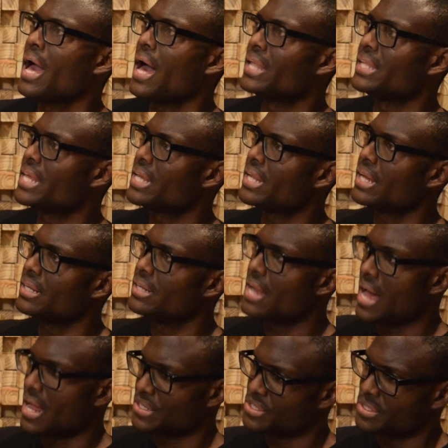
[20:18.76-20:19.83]
and then I
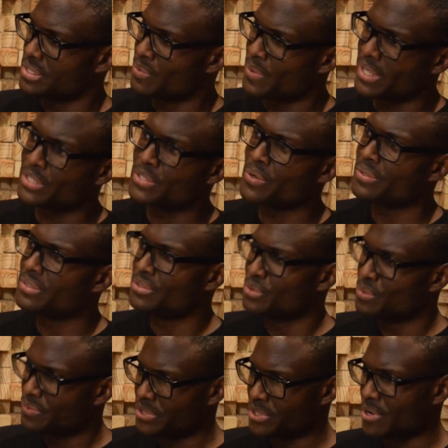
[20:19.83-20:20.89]
naturally went on to
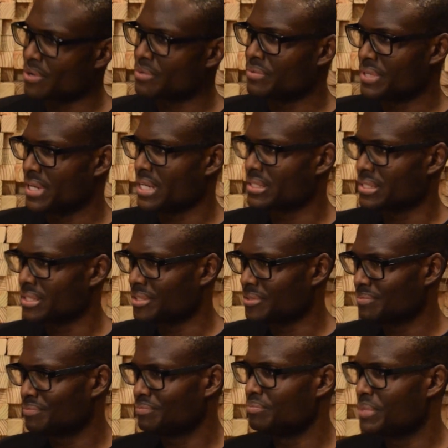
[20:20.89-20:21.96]
do photography as a
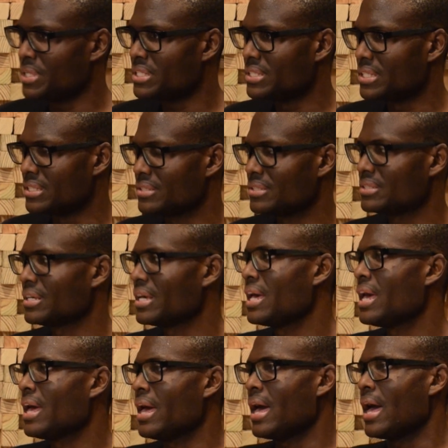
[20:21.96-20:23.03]
business.
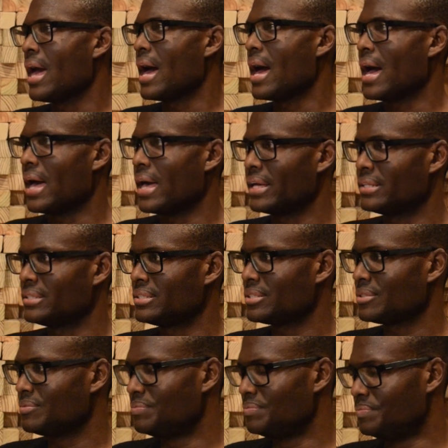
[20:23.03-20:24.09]
And
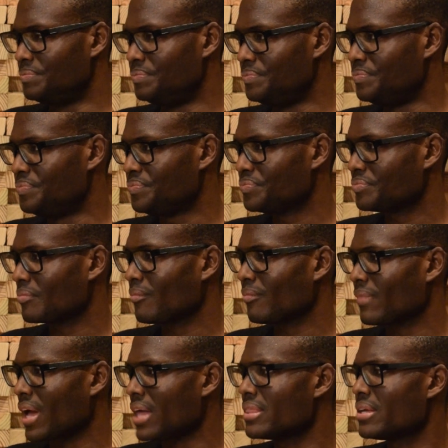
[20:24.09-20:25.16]

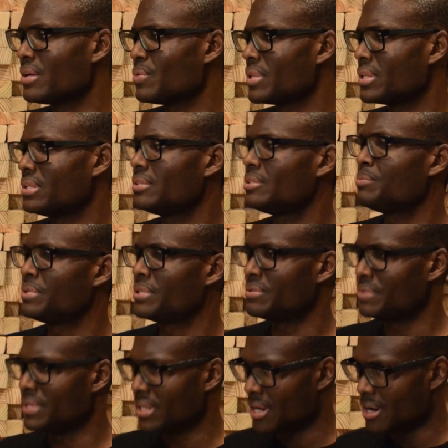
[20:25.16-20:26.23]
I think with a little bit
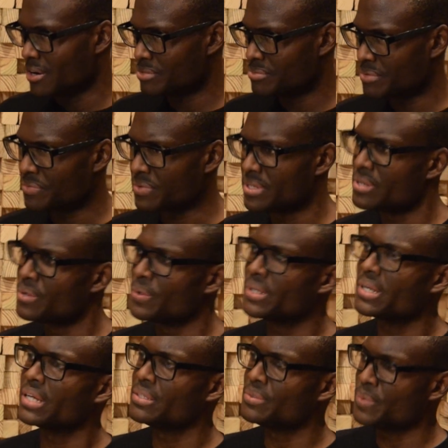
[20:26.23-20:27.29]
of encouragement from the
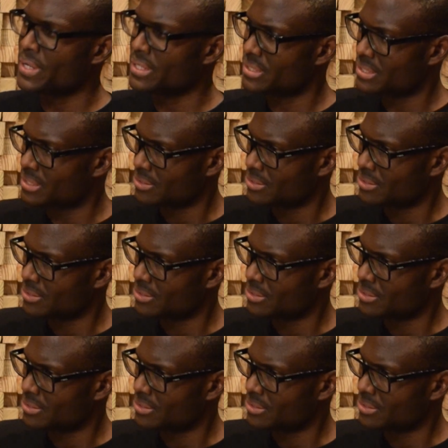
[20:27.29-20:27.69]
Lord, I went